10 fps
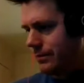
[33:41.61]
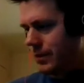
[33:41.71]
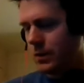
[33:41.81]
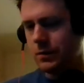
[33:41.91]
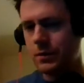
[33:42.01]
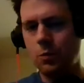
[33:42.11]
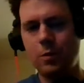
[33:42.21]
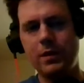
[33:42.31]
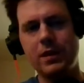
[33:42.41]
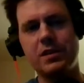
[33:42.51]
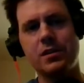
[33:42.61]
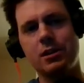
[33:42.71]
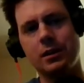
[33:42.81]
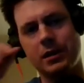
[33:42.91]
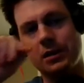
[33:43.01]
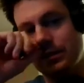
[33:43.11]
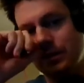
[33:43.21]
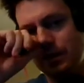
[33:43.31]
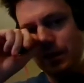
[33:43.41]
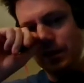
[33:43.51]
there's someone that's into, like,
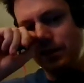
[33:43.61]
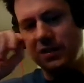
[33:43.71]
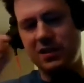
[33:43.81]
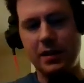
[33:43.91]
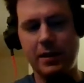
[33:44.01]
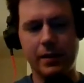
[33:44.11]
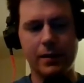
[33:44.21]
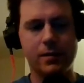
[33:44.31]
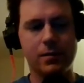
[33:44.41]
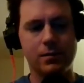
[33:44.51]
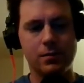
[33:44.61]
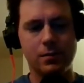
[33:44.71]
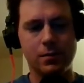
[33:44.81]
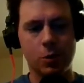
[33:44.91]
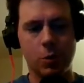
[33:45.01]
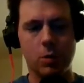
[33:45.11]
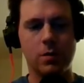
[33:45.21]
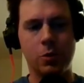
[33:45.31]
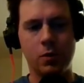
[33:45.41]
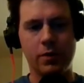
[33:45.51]
if they say they like
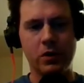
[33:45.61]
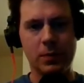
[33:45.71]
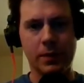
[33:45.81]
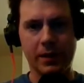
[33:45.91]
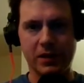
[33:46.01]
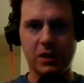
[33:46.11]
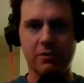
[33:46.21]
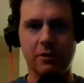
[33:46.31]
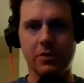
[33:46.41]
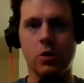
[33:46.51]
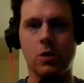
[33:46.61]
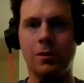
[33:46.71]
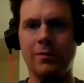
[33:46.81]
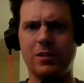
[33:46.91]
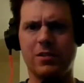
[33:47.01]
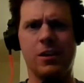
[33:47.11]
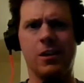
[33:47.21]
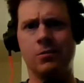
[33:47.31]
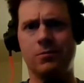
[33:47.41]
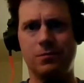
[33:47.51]
horror movies, but like serious horror movies,
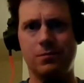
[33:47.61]
no.